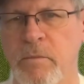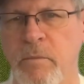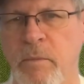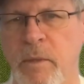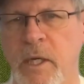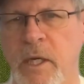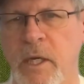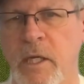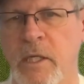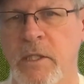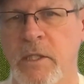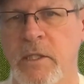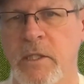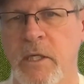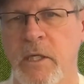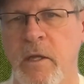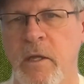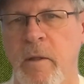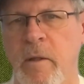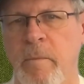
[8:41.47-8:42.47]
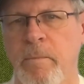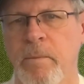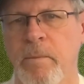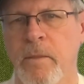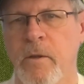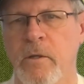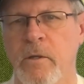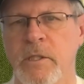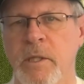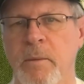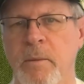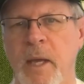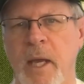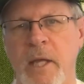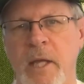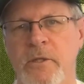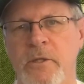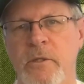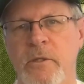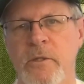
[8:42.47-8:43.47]
because there are some
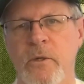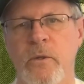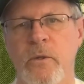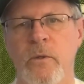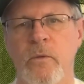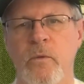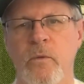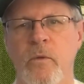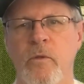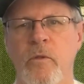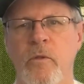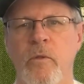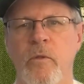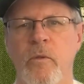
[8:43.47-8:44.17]
catchers who,